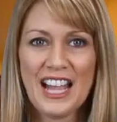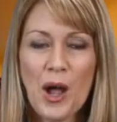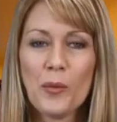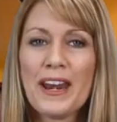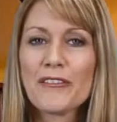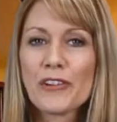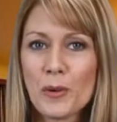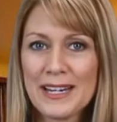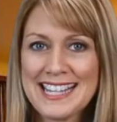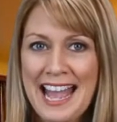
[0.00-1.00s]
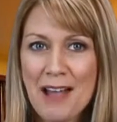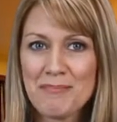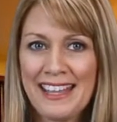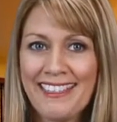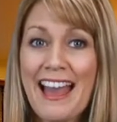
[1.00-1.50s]
When everyone is
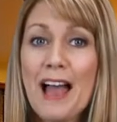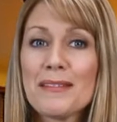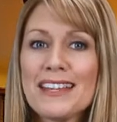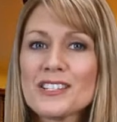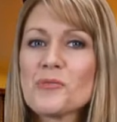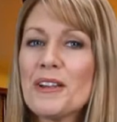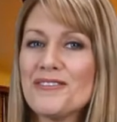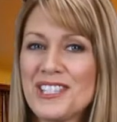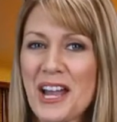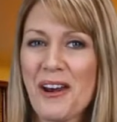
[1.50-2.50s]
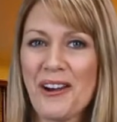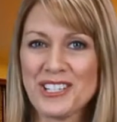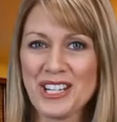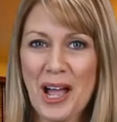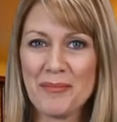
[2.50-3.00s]
happy, that means we've done our
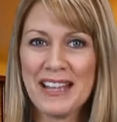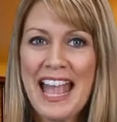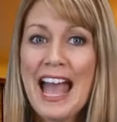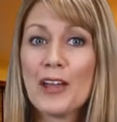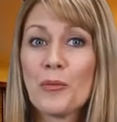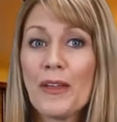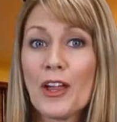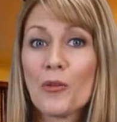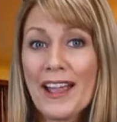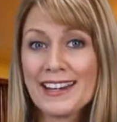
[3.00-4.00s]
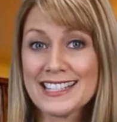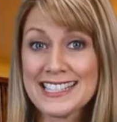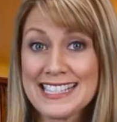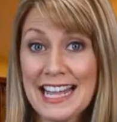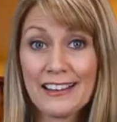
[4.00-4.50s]
job. And when they write us to
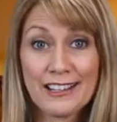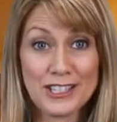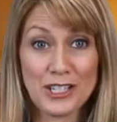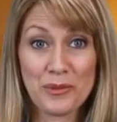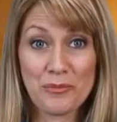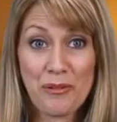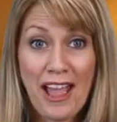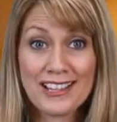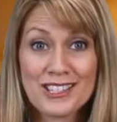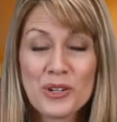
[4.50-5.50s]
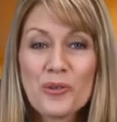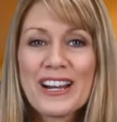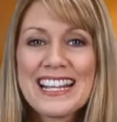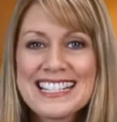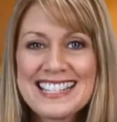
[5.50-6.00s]
tell us they're impressed, we're
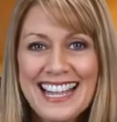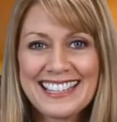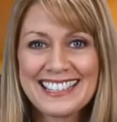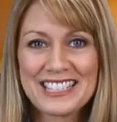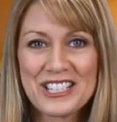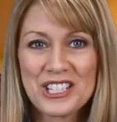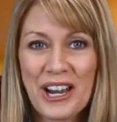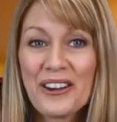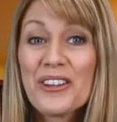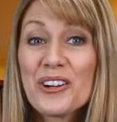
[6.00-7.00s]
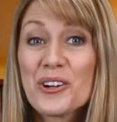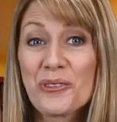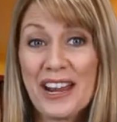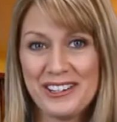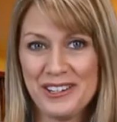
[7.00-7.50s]
excited to share the
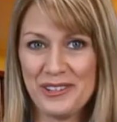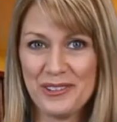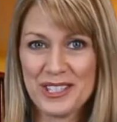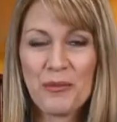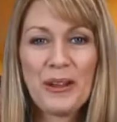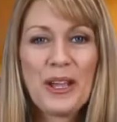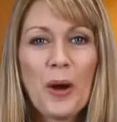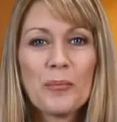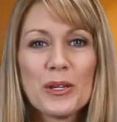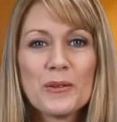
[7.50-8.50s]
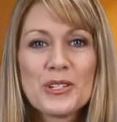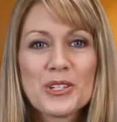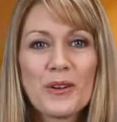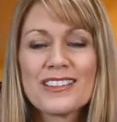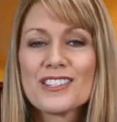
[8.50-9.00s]
great news. We hope you
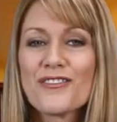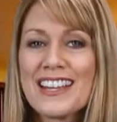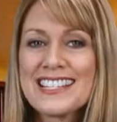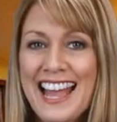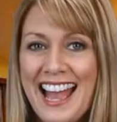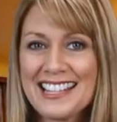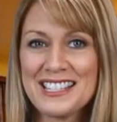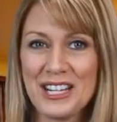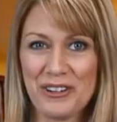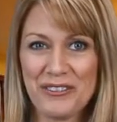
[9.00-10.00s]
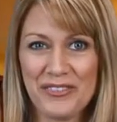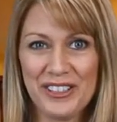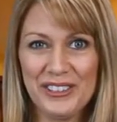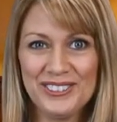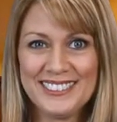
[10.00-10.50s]
enjoy this fantastic review.